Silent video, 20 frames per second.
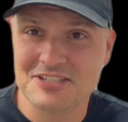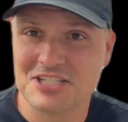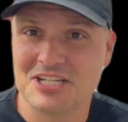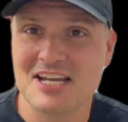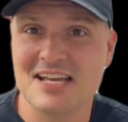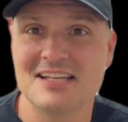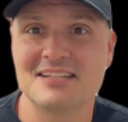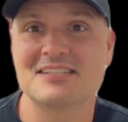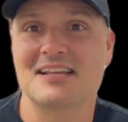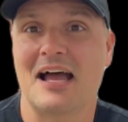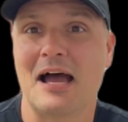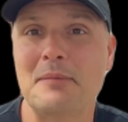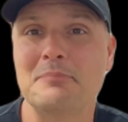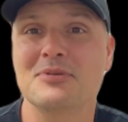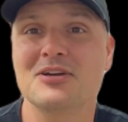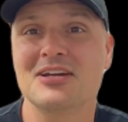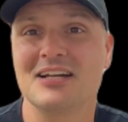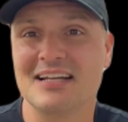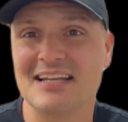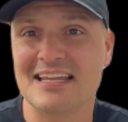chance, I'm
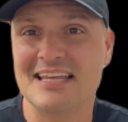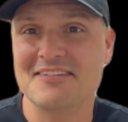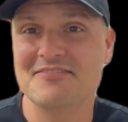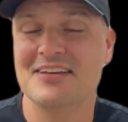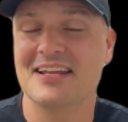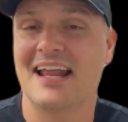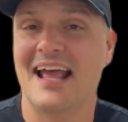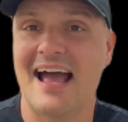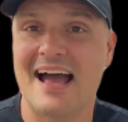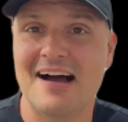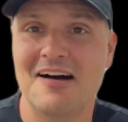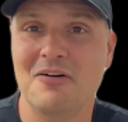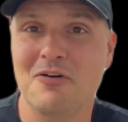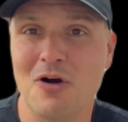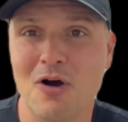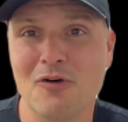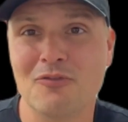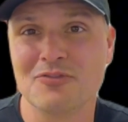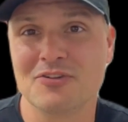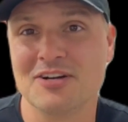gonna leave it out
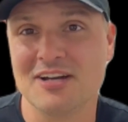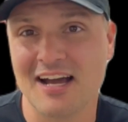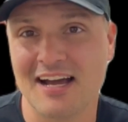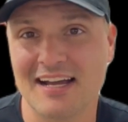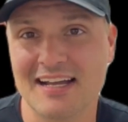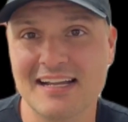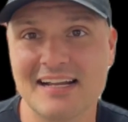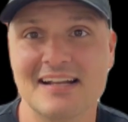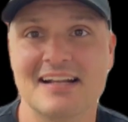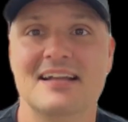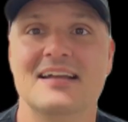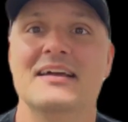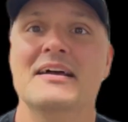overnight.